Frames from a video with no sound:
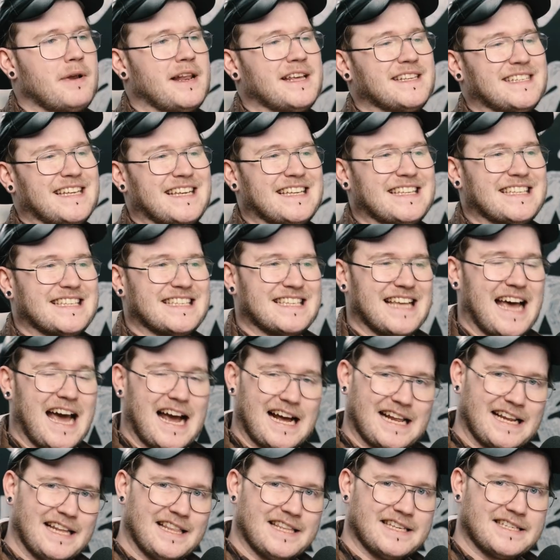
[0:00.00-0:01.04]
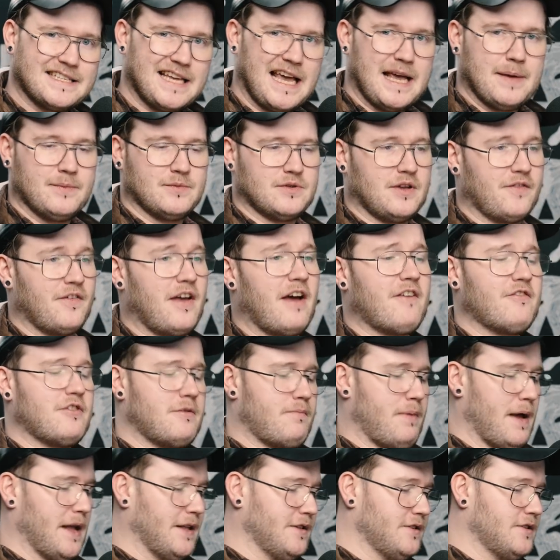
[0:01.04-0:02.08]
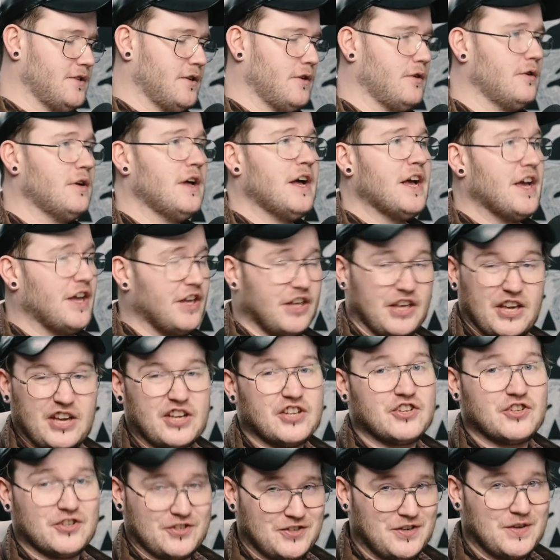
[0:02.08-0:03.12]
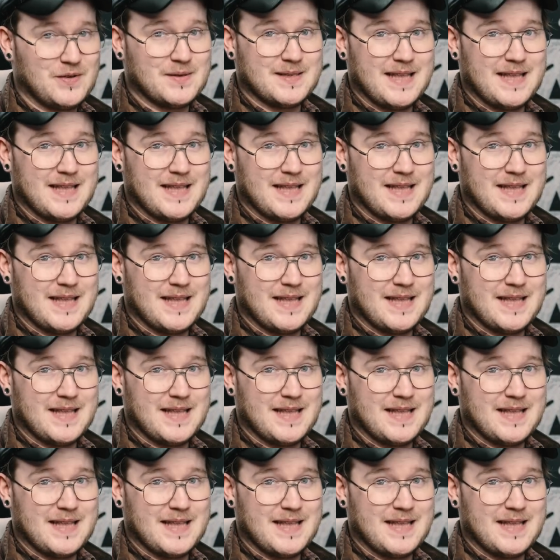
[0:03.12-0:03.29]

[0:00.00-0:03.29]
it's exactly the same. So if you have the Pen Tool, you can just use